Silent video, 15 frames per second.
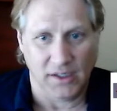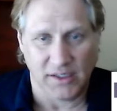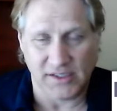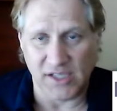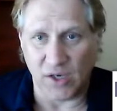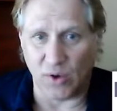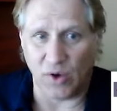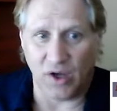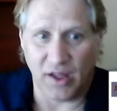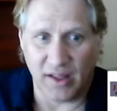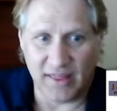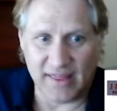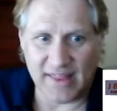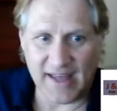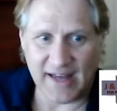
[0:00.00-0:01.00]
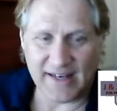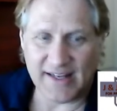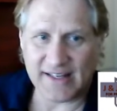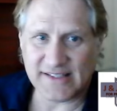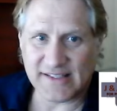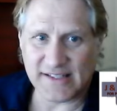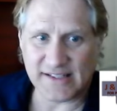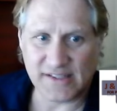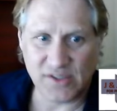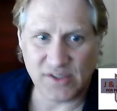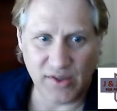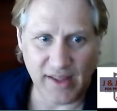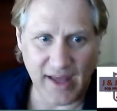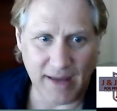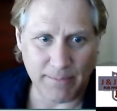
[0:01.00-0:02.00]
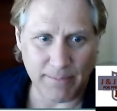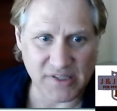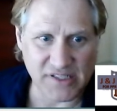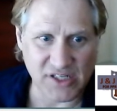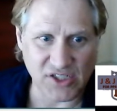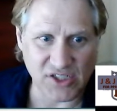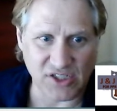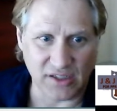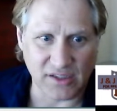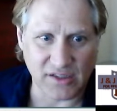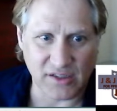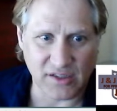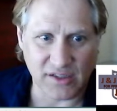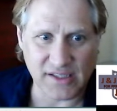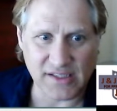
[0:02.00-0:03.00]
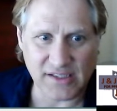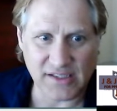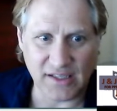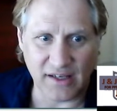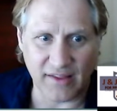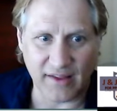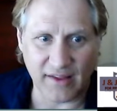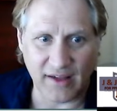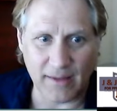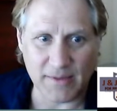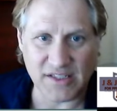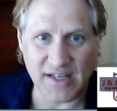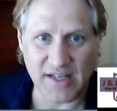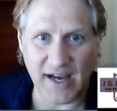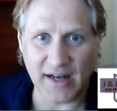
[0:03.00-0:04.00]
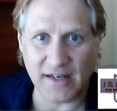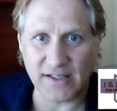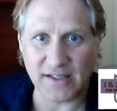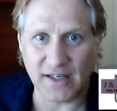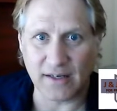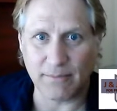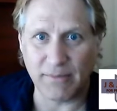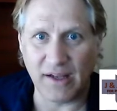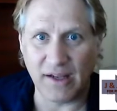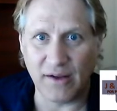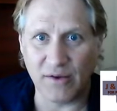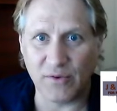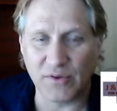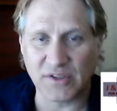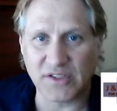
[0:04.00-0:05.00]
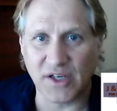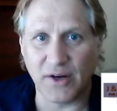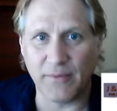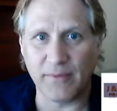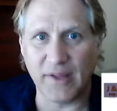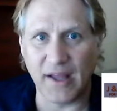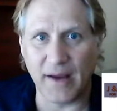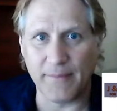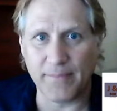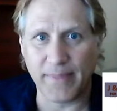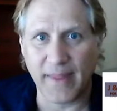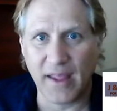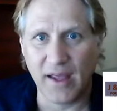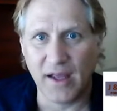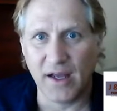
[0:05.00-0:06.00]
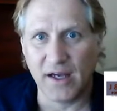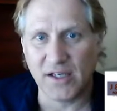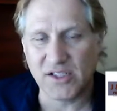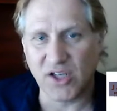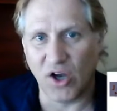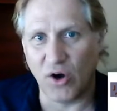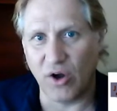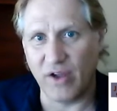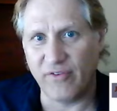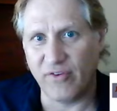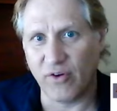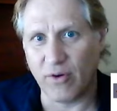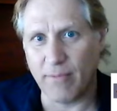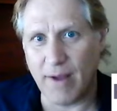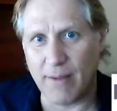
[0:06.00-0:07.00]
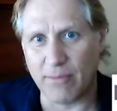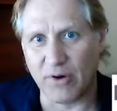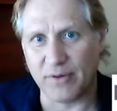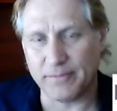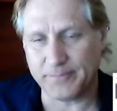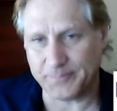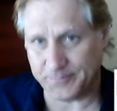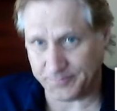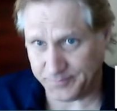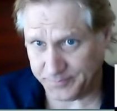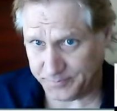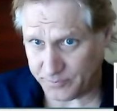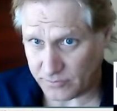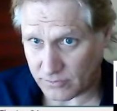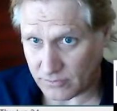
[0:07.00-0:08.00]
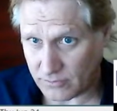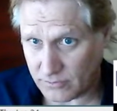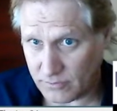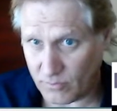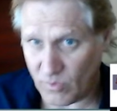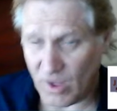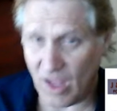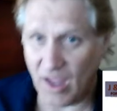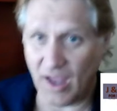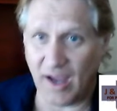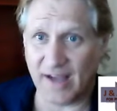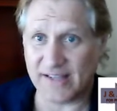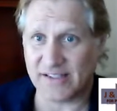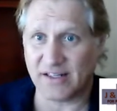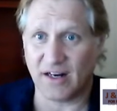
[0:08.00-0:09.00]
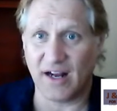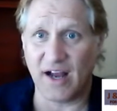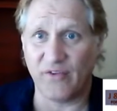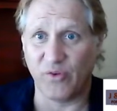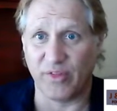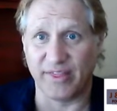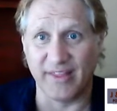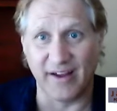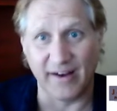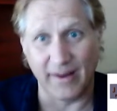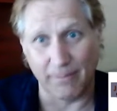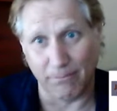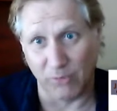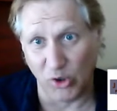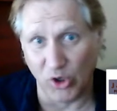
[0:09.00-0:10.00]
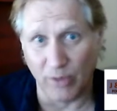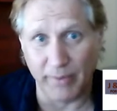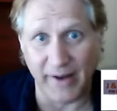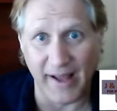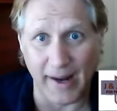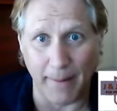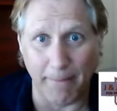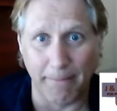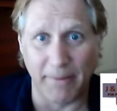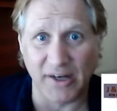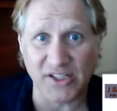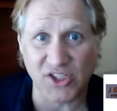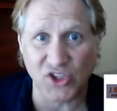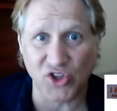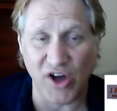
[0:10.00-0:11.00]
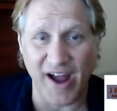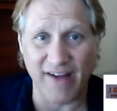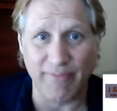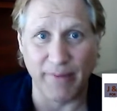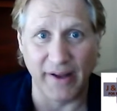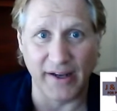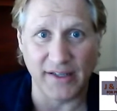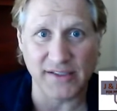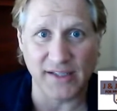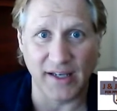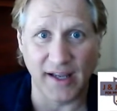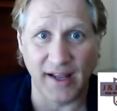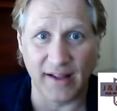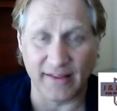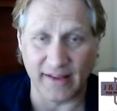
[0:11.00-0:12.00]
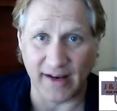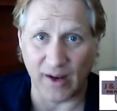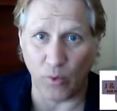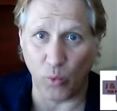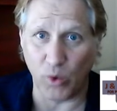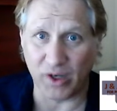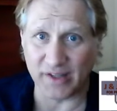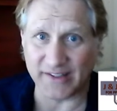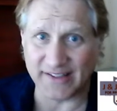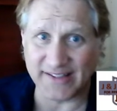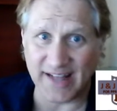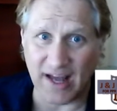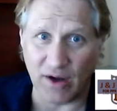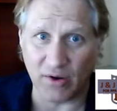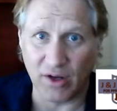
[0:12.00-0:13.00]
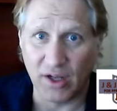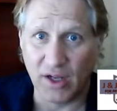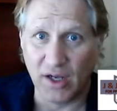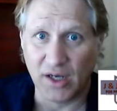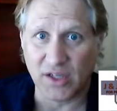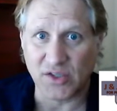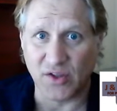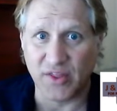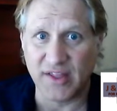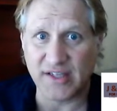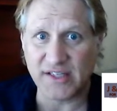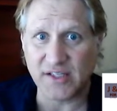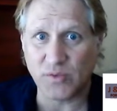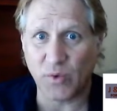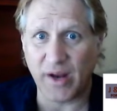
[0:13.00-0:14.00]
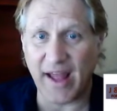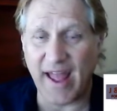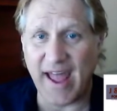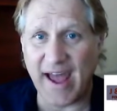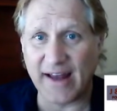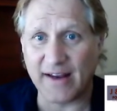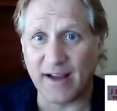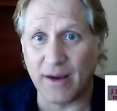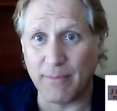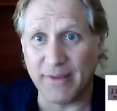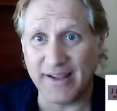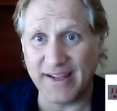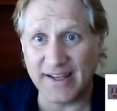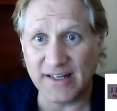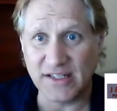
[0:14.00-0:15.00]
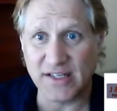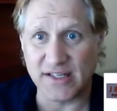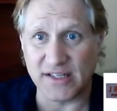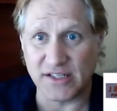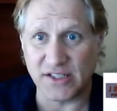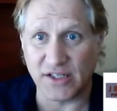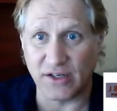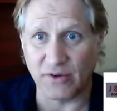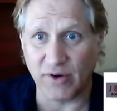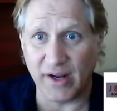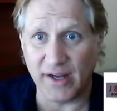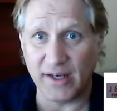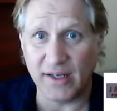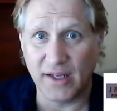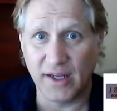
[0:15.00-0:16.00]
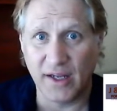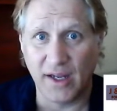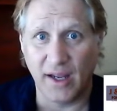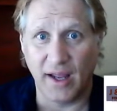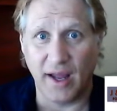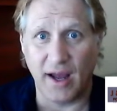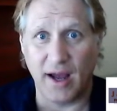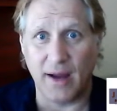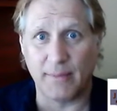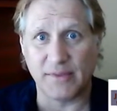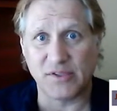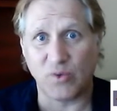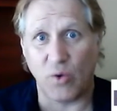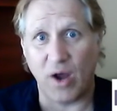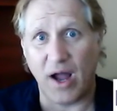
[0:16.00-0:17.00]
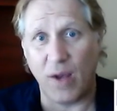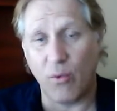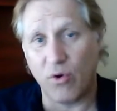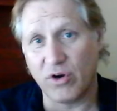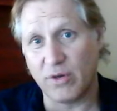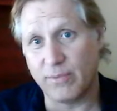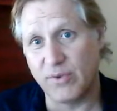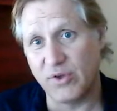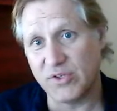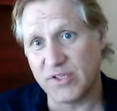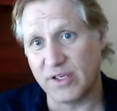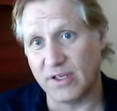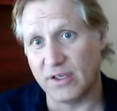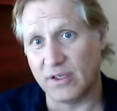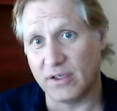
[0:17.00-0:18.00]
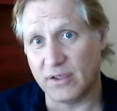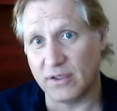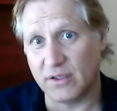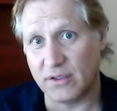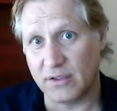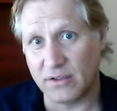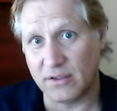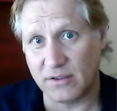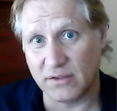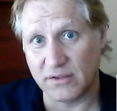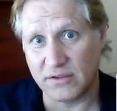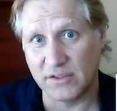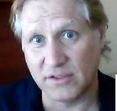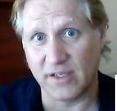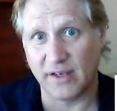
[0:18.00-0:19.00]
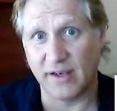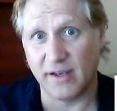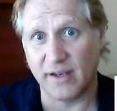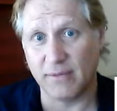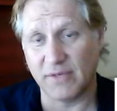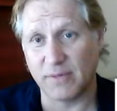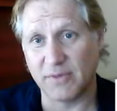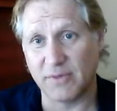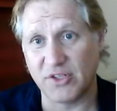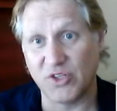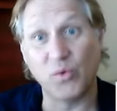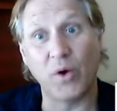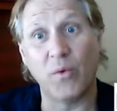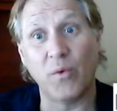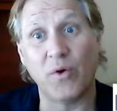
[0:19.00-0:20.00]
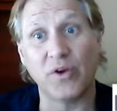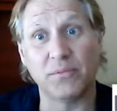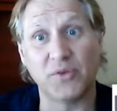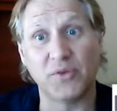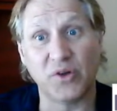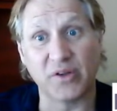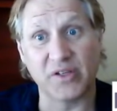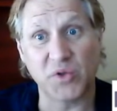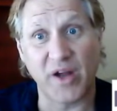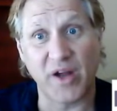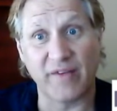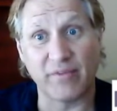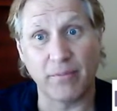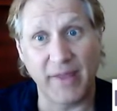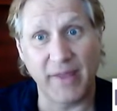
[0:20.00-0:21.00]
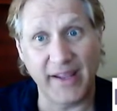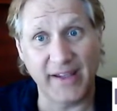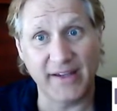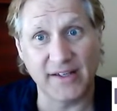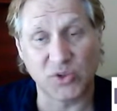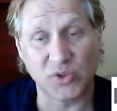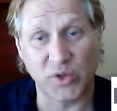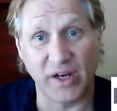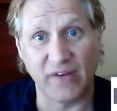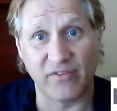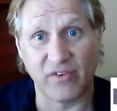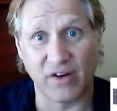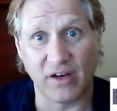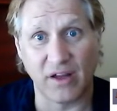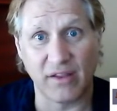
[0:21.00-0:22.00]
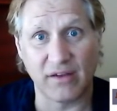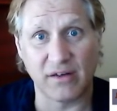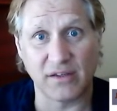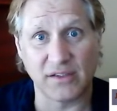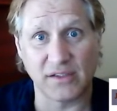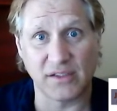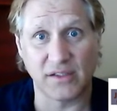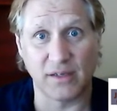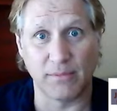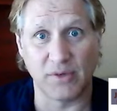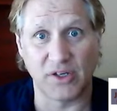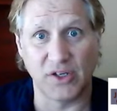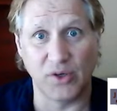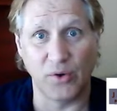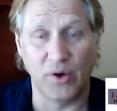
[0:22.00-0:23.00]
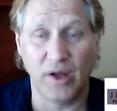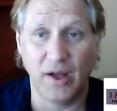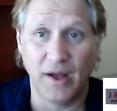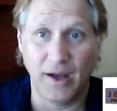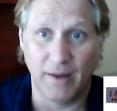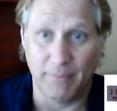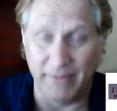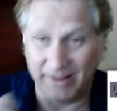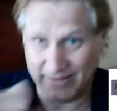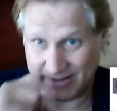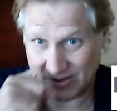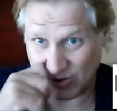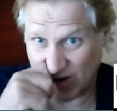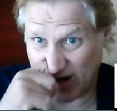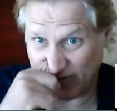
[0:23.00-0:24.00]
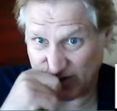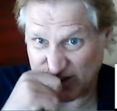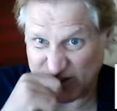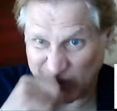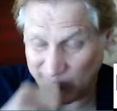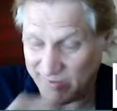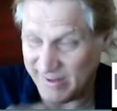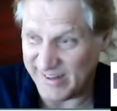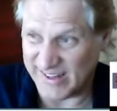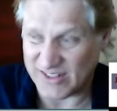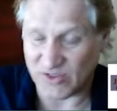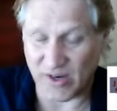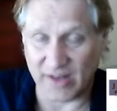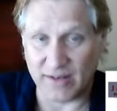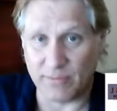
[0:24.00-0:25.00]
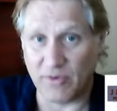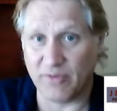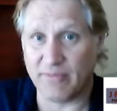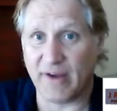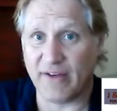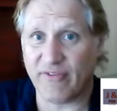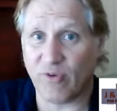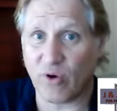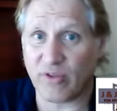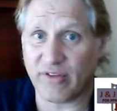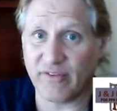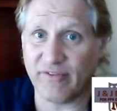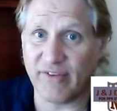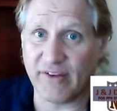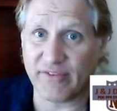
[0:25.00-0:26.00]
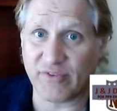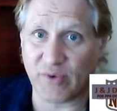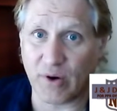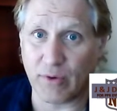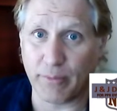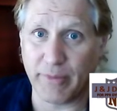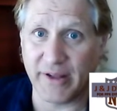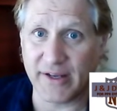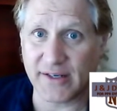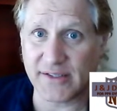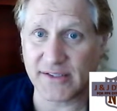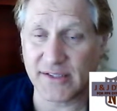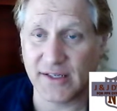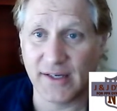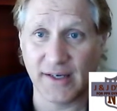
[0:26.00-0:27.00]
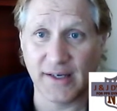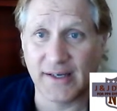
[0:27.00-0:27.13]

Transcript: So that gets us to that position. So let's see. I think image 9 is going to be, so yeah. So if you remember, I started off with none. I blew up and had a bunch of draft picks, and then I whittled it down. So this is what I had coming into this year, right? So I wound up using the number 2. I wound up during the draft making a trade for another number 2. Being this draft was so weak, I tried to move my 4th and 5th round picks.